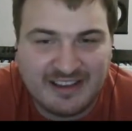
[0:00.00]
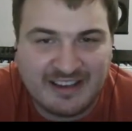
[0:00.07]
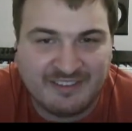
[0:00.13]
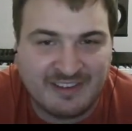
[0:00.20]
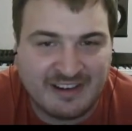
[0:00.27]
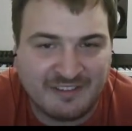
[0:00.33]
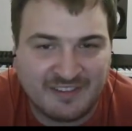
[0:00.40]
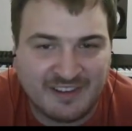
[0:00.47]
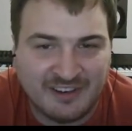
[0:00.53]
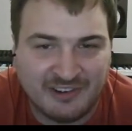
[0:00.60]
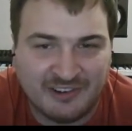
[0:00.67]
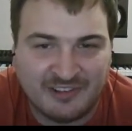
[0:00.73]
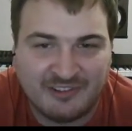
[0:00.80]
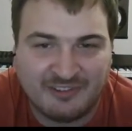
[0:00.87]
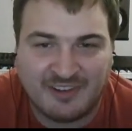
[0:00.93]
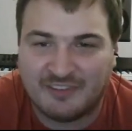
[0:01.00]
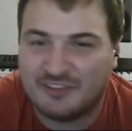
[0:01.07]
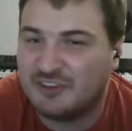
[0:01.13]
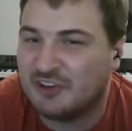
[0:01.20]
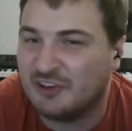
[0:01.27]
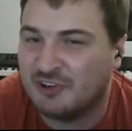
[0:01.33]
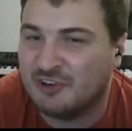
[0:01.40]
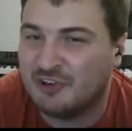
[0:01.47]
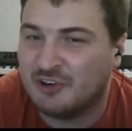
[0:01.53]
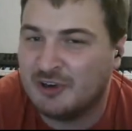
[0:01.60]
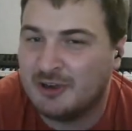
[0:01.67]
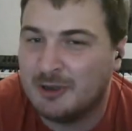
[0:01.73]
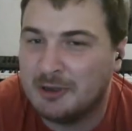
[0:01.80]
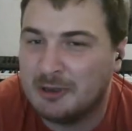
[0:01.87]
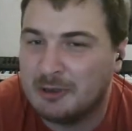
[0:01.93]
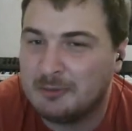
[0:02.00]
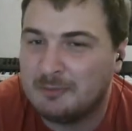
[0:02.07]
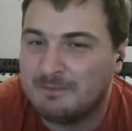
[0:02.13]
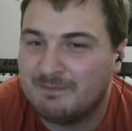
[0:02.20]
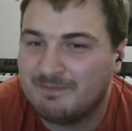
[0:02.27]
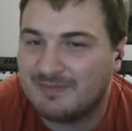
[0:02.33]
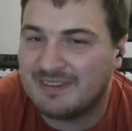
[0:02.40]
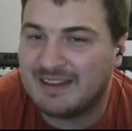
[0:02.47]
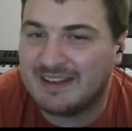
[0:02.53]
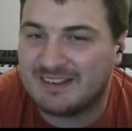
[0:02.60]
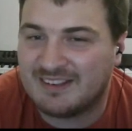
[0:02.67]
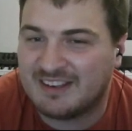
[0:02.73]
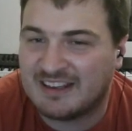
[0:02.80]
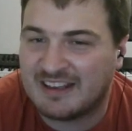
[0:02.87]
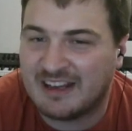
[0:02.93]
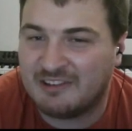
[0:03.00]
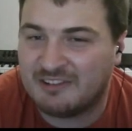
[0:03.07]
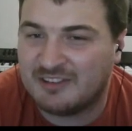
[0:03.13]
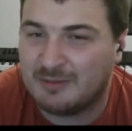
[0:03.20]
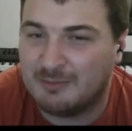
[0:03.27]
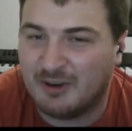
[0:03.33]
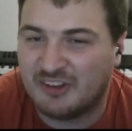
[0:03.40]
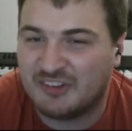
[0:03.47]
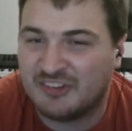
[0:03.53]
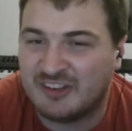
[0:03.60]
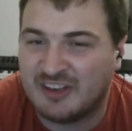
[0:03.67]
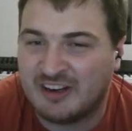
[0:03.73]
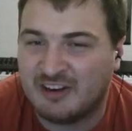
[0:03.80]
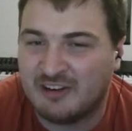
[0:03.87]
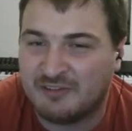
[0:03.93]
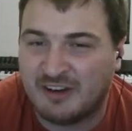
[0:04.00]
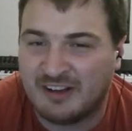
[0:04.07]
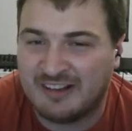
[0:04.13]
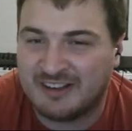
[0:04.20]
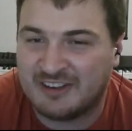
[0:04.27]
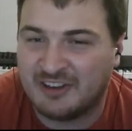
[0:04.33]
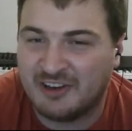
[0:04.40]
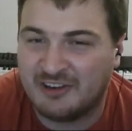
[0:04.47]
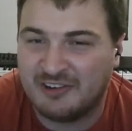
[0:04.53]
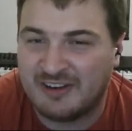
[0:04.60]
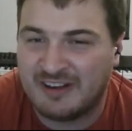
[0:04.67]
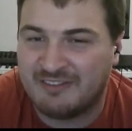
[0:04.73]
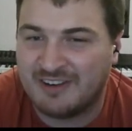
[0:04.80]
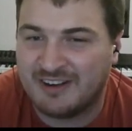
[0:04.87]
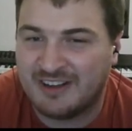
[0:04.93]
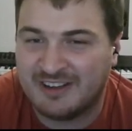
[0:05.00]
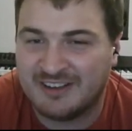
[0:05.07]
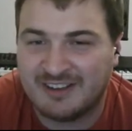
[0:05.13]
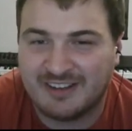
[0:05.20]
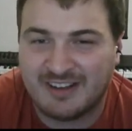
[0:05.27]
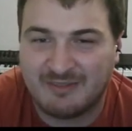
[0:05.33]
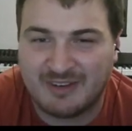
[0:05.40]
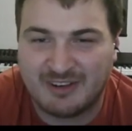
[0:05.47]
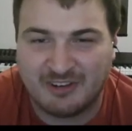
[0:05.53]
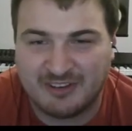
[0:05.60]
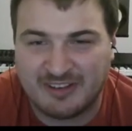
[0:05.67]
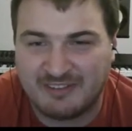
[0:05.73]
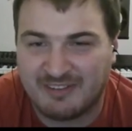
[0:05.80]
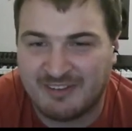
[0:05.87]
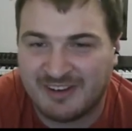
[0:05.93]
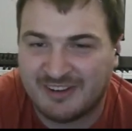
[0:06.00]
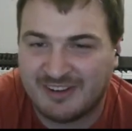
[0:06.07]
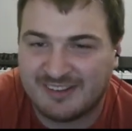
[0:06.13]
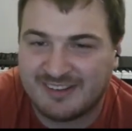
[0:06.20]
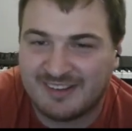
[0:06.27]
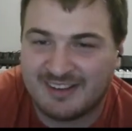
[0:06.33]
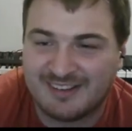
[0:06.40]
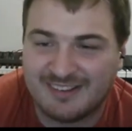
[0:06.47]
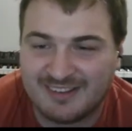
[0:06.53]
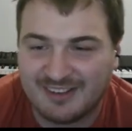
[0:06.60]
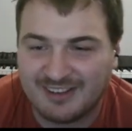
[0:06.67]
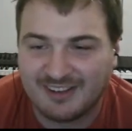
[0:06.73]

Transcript: even if they don't want to git check out master with all the code every day. I mean, not everyone does that.